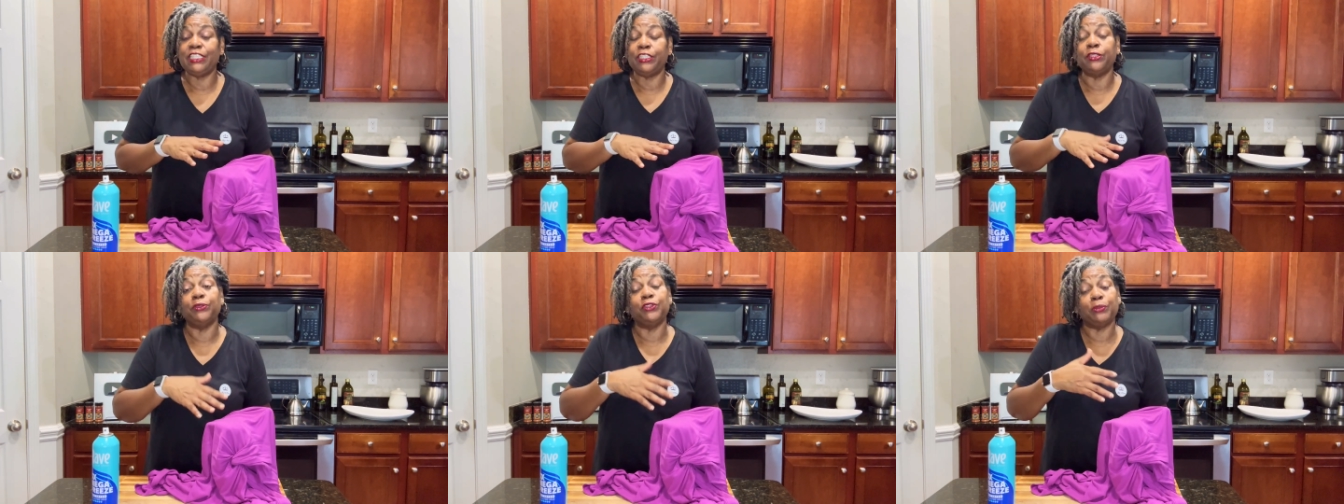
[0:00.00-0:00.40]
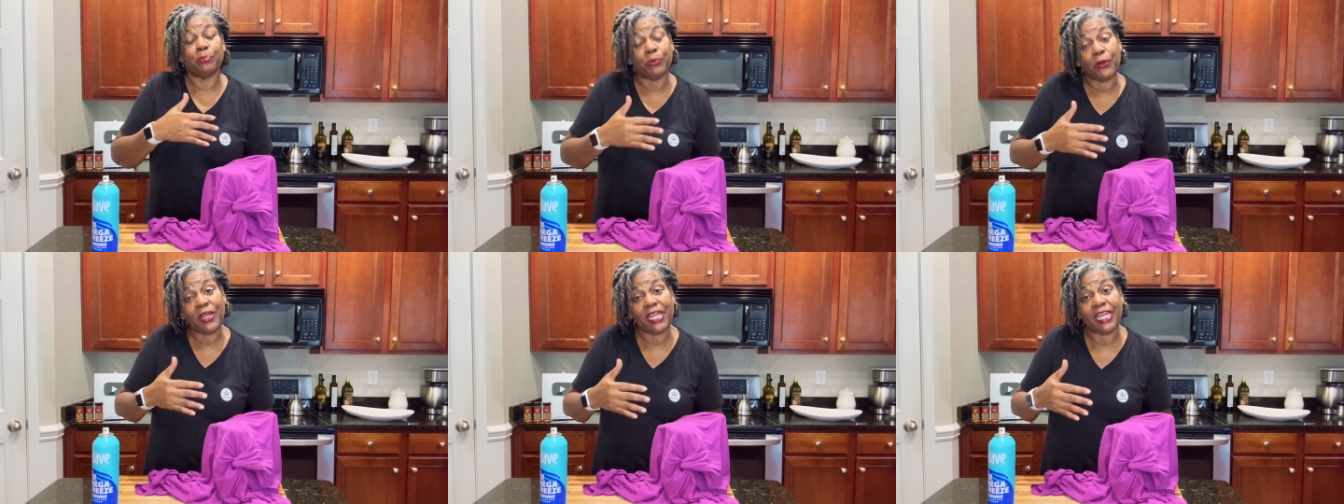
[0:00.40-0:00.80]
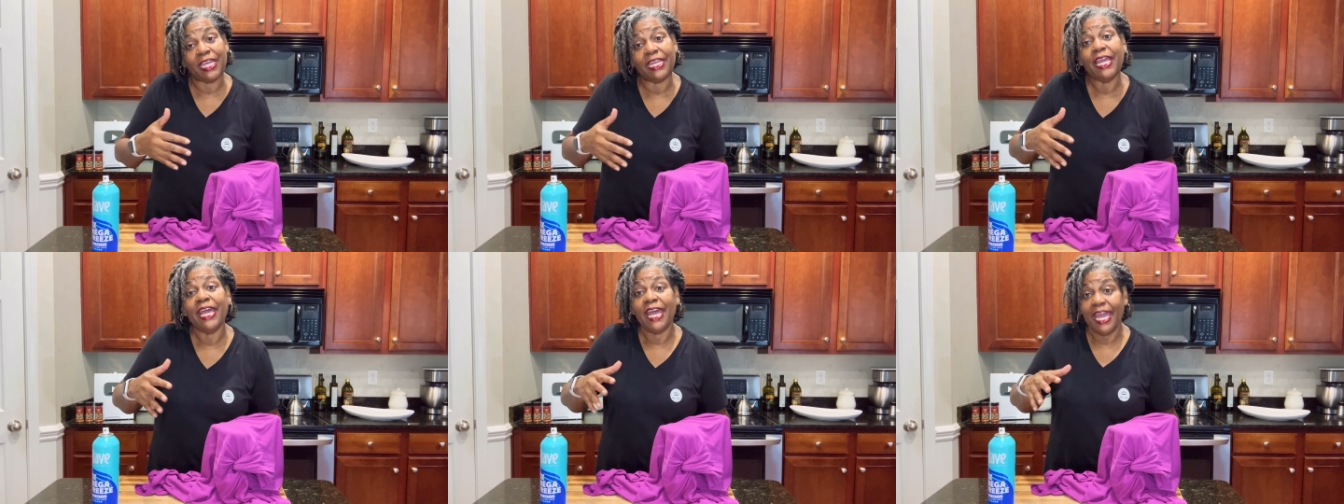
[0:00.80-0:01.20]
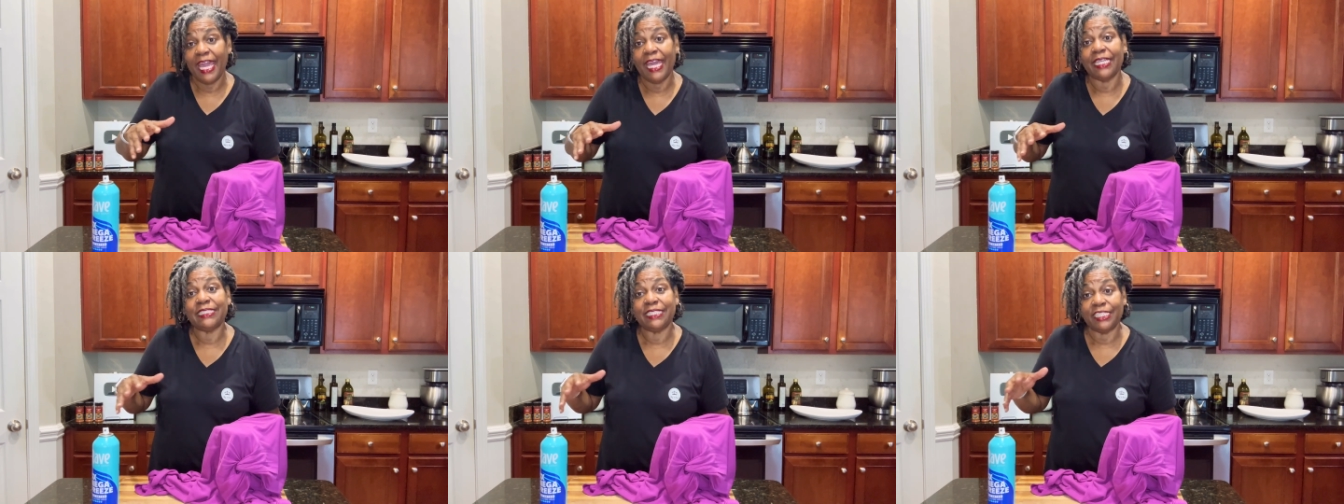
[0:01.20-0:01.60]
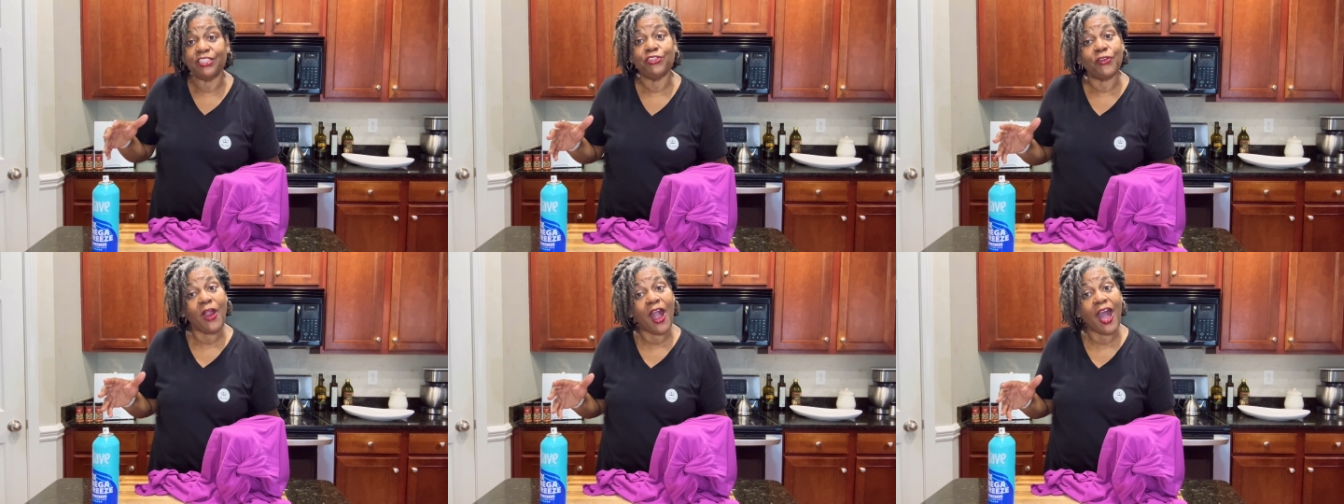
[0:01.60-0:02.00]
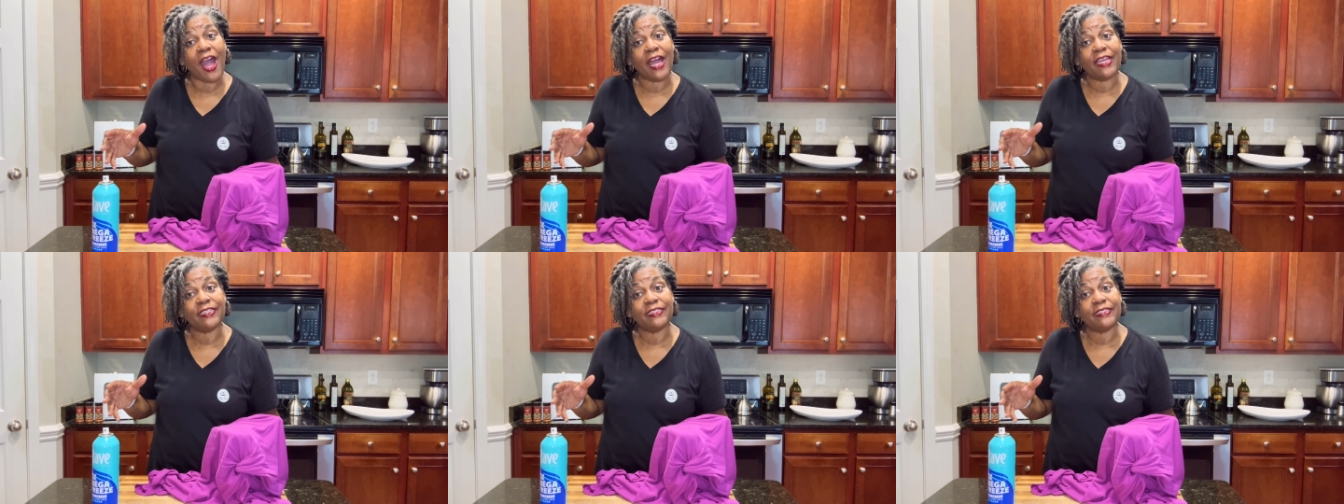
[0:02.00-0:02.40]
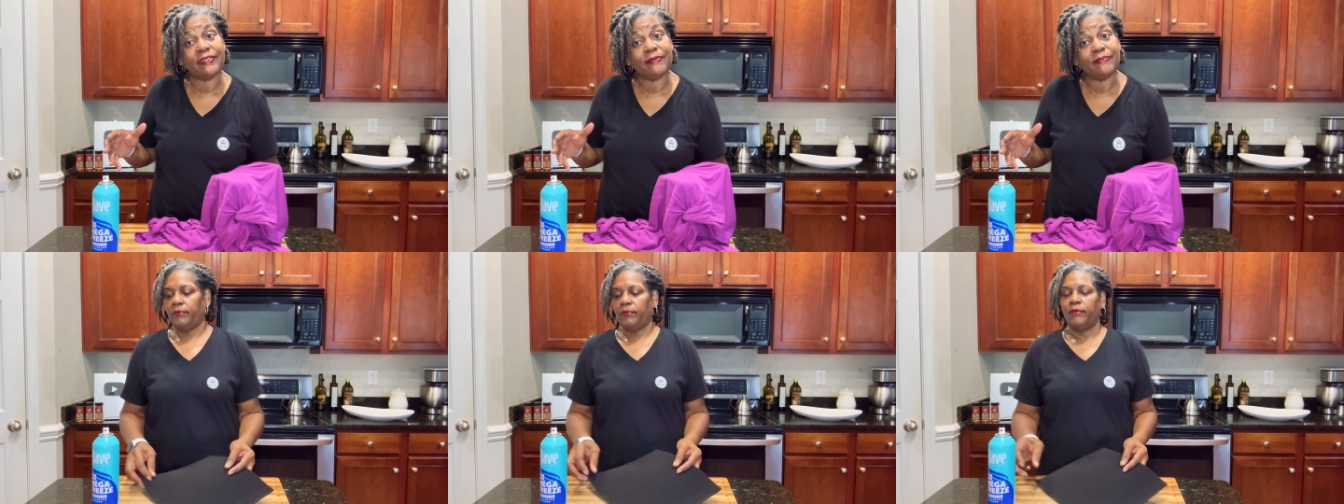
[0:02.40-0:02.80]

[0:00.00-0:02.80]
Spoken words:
to spread as it dries.